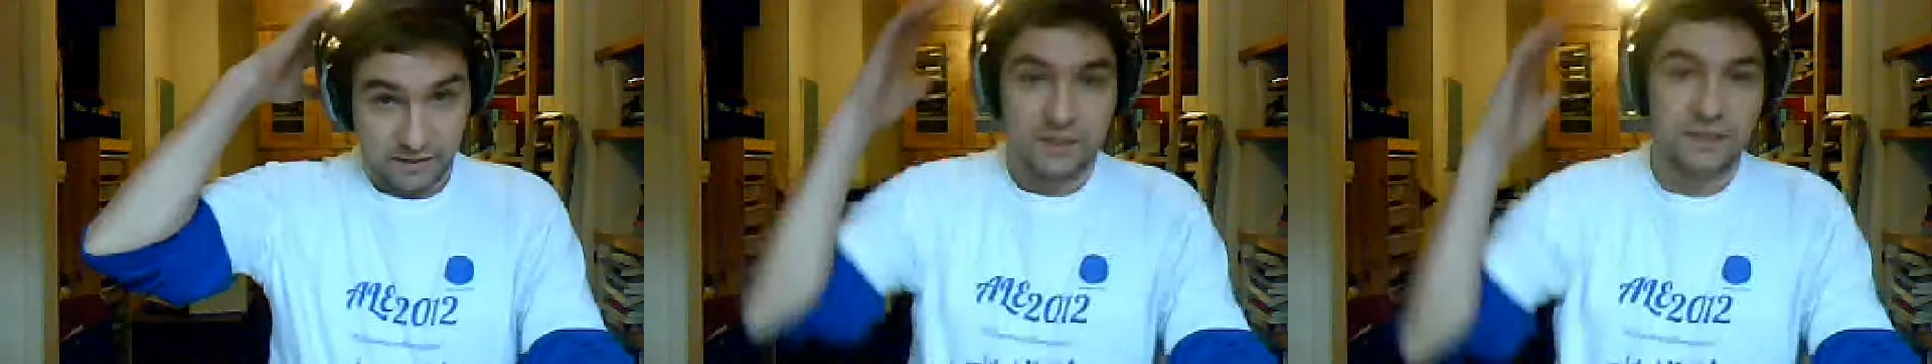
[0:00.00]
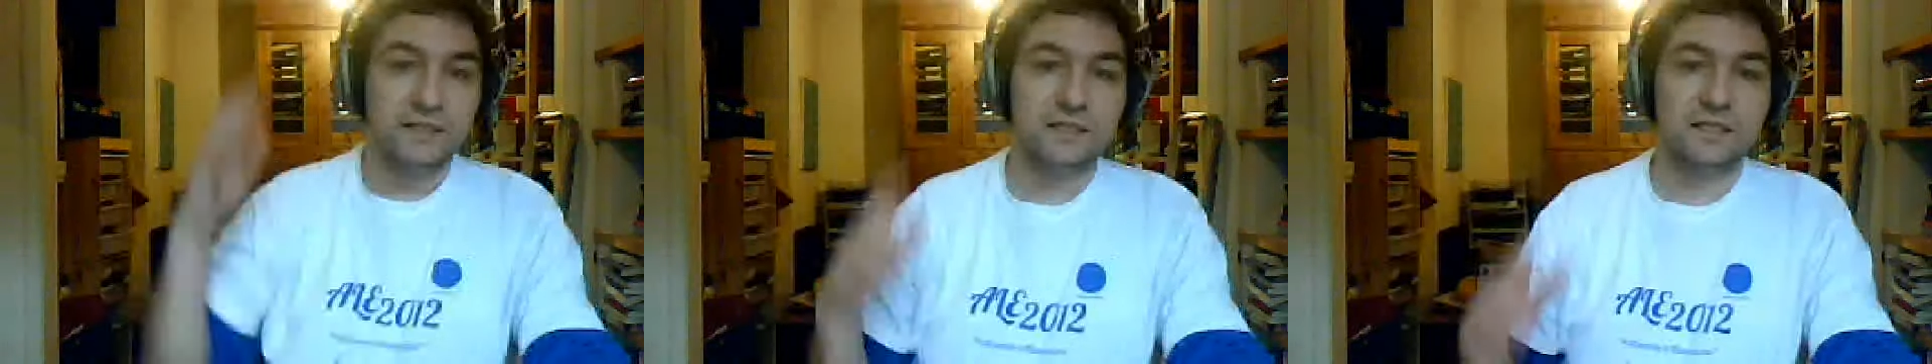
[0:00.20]

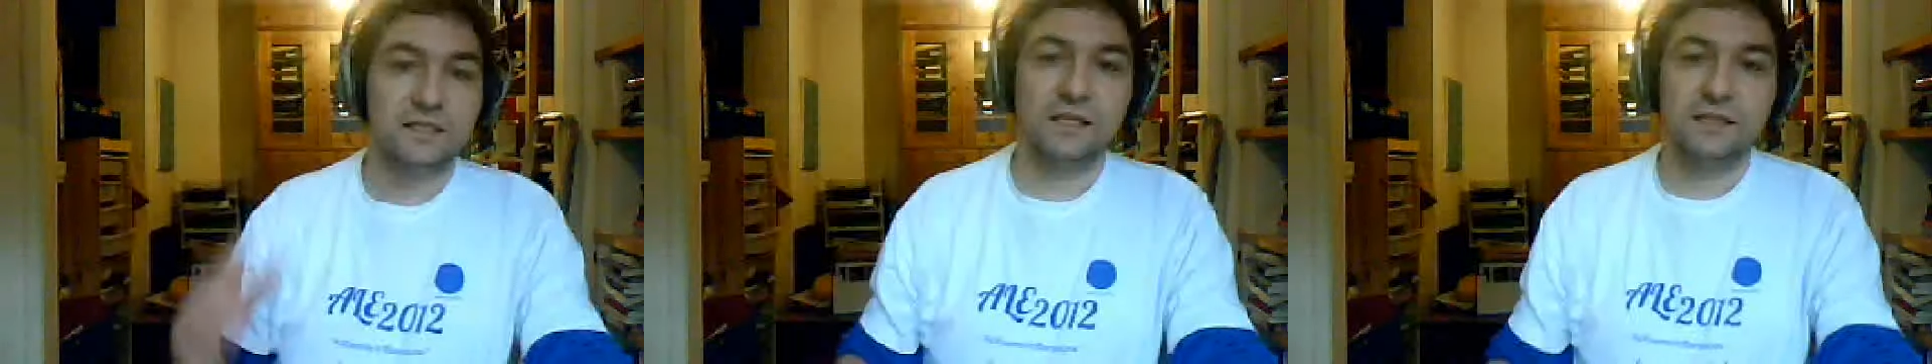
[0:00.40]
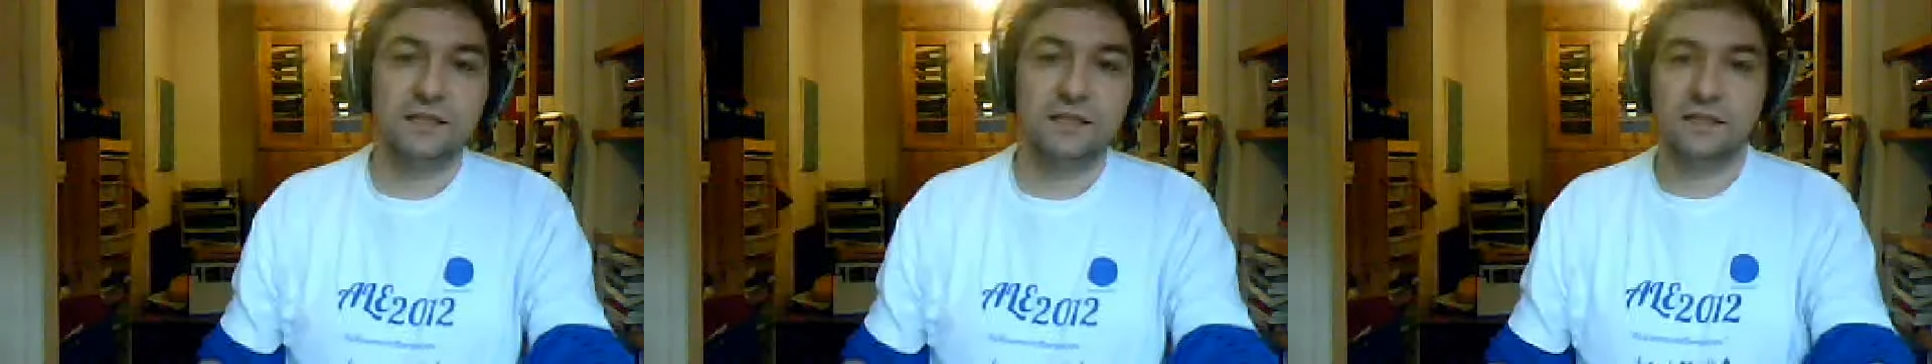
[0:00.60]

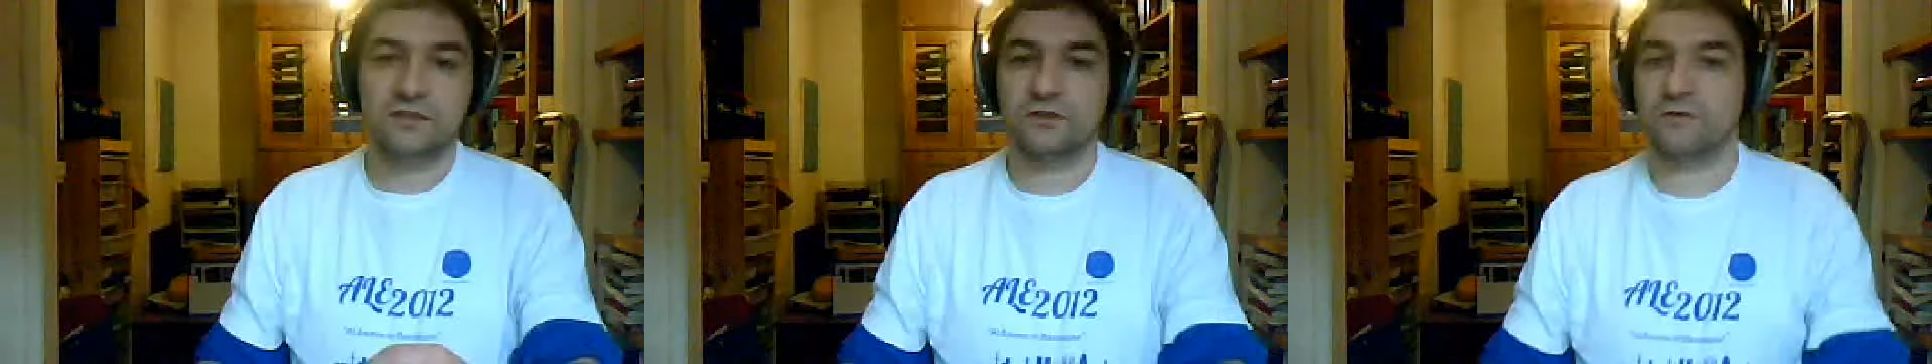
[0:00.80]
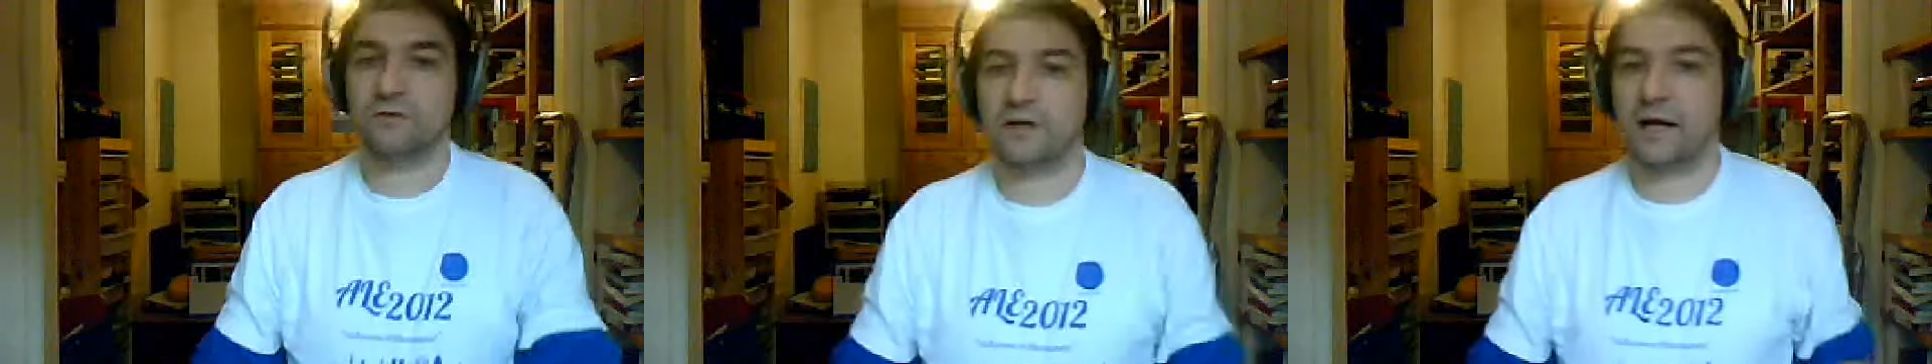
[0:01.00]
easily
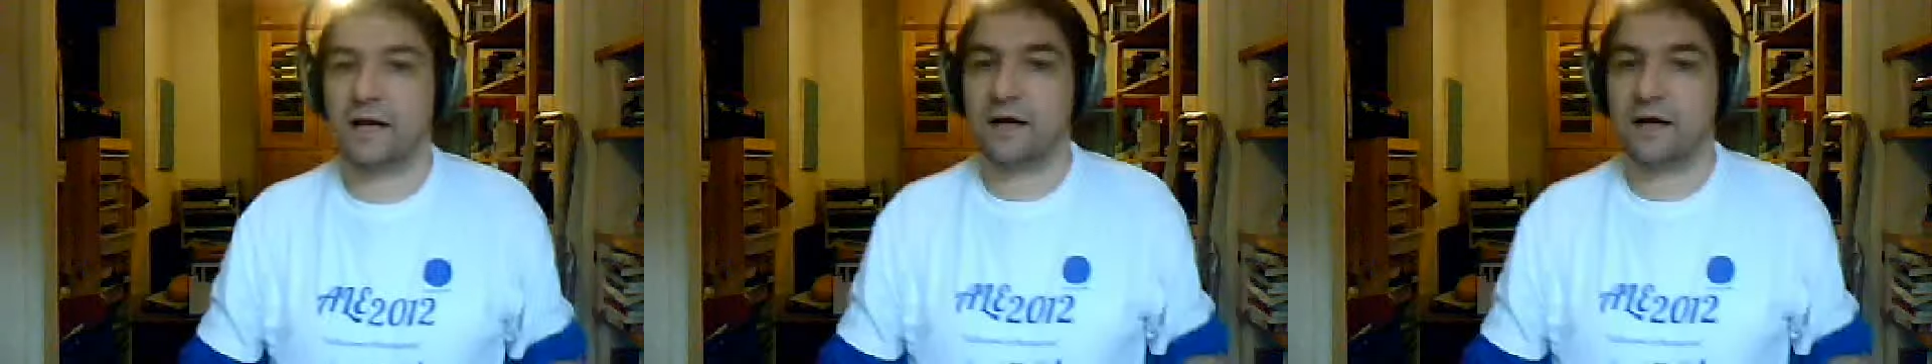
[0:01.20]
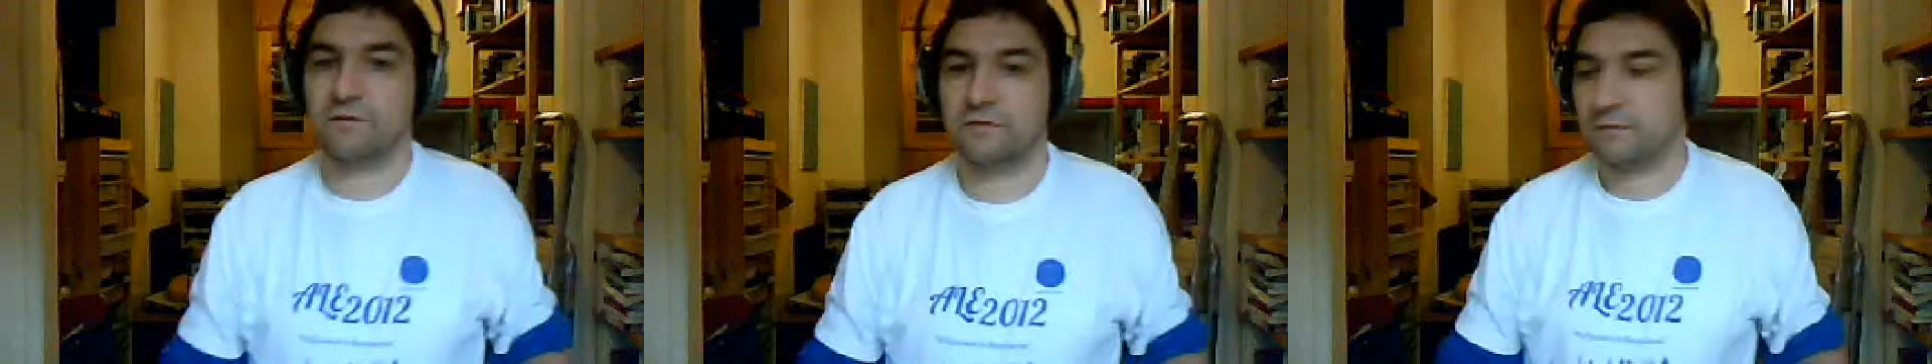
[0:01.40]
turn
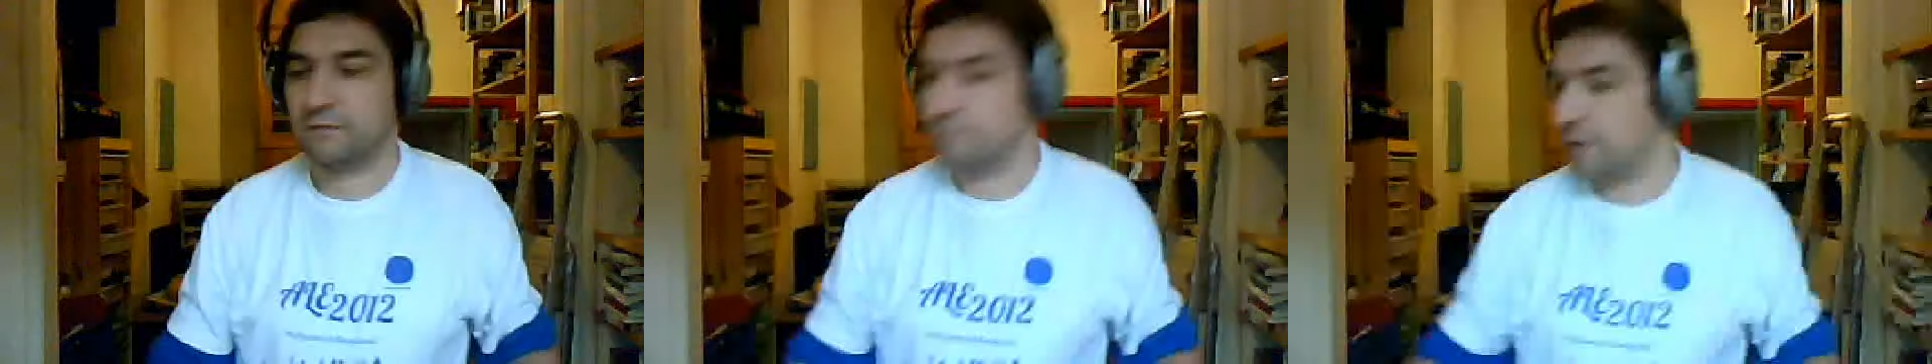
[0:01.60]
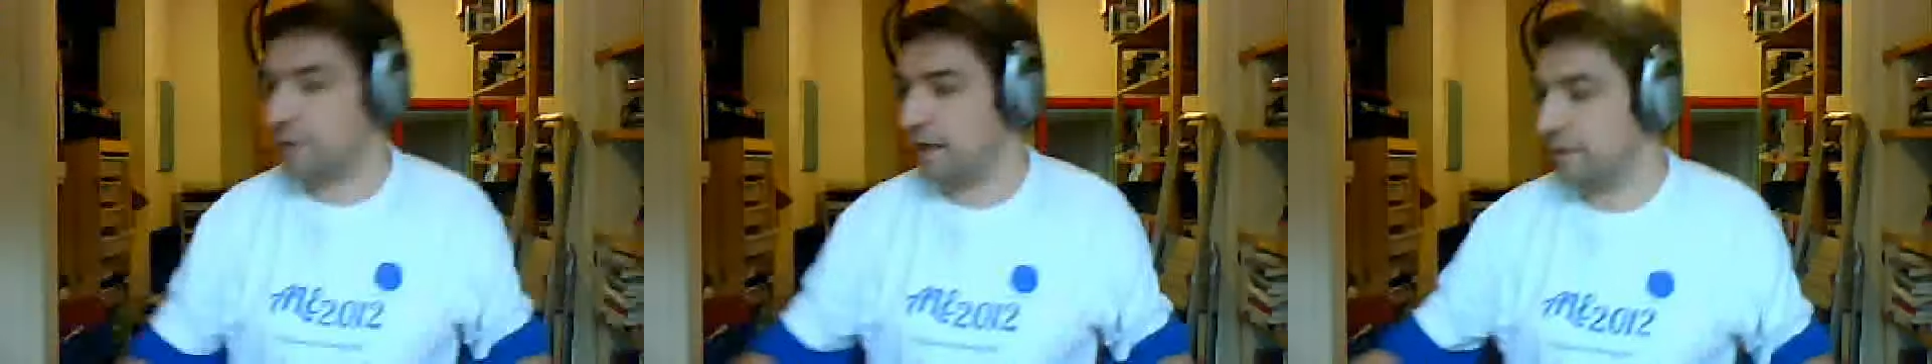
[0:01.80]
down
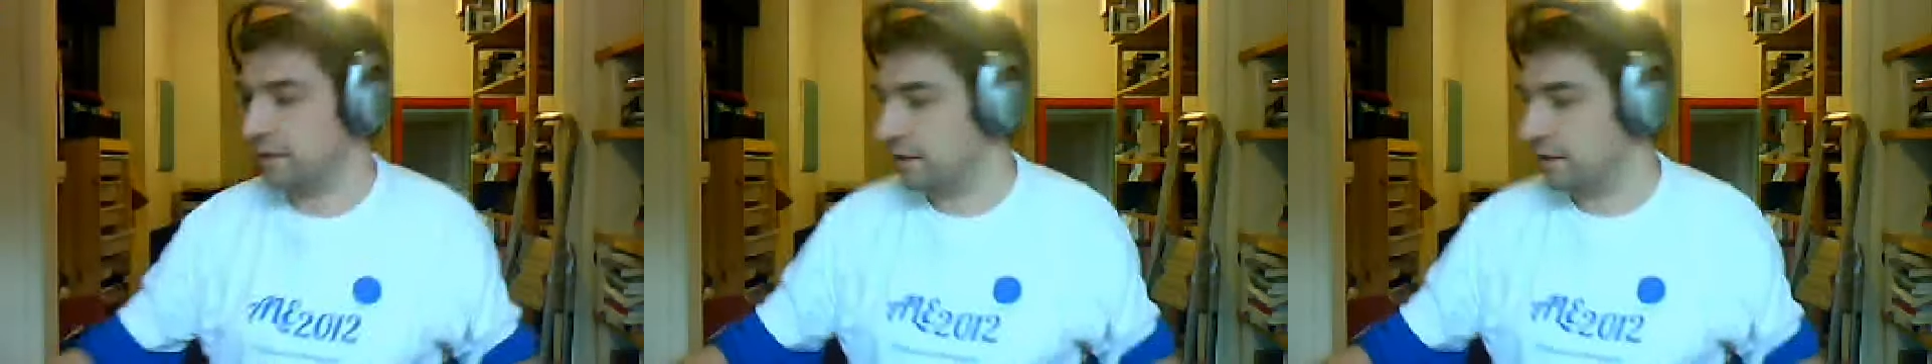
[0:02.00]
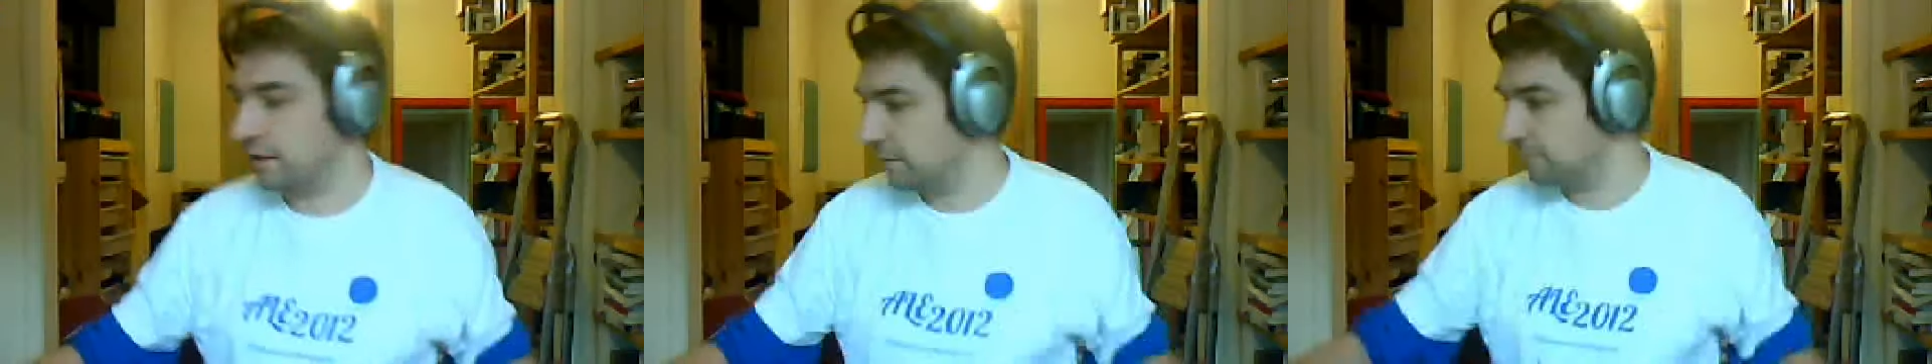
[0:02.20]

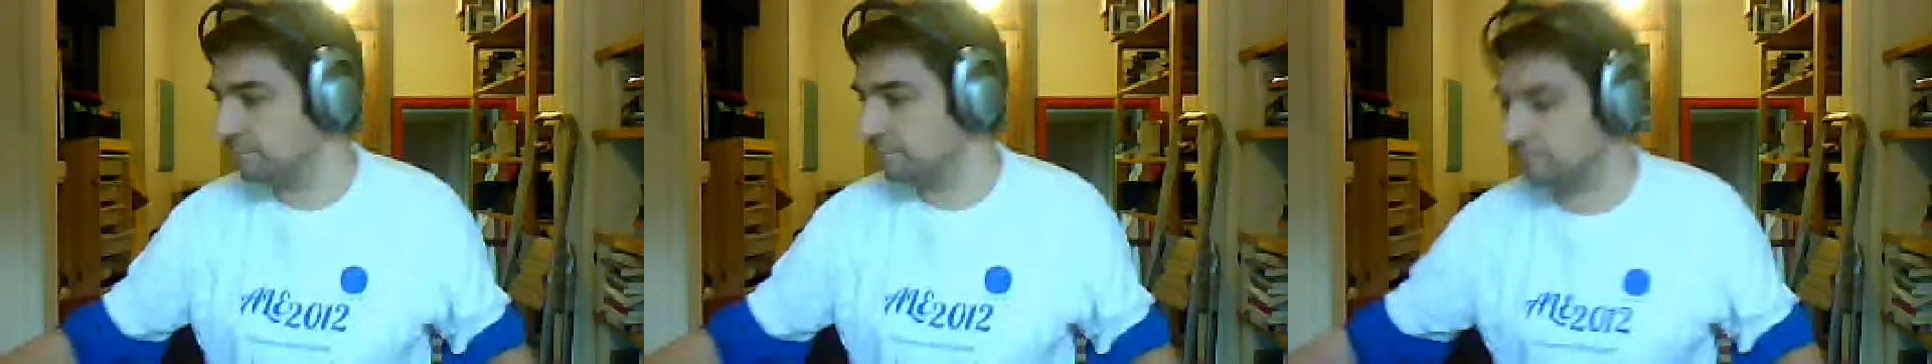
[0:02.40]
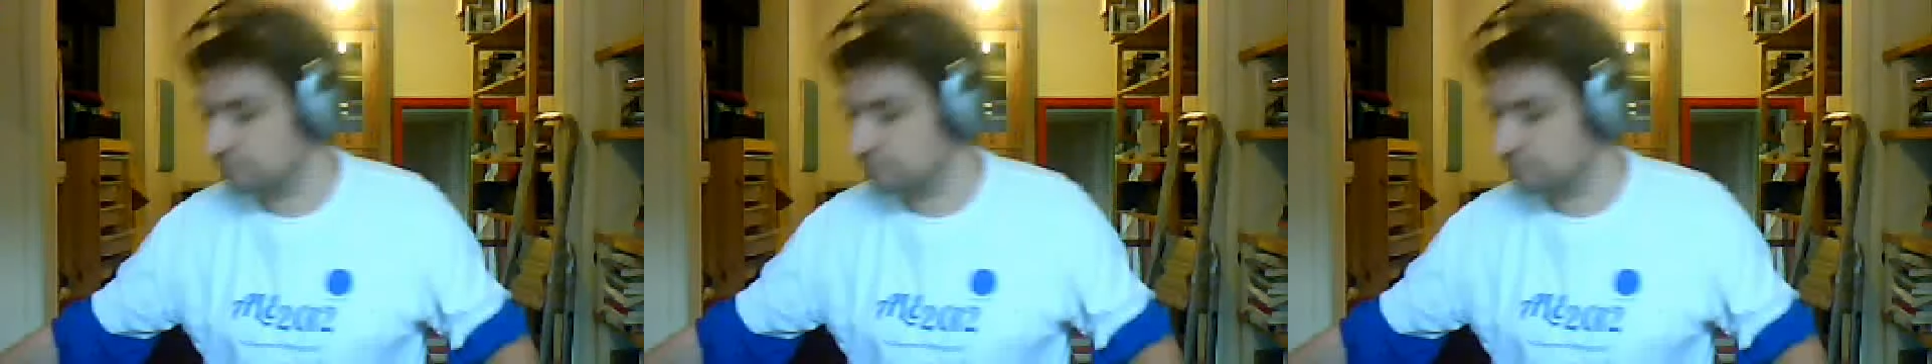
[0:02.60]
my... Um,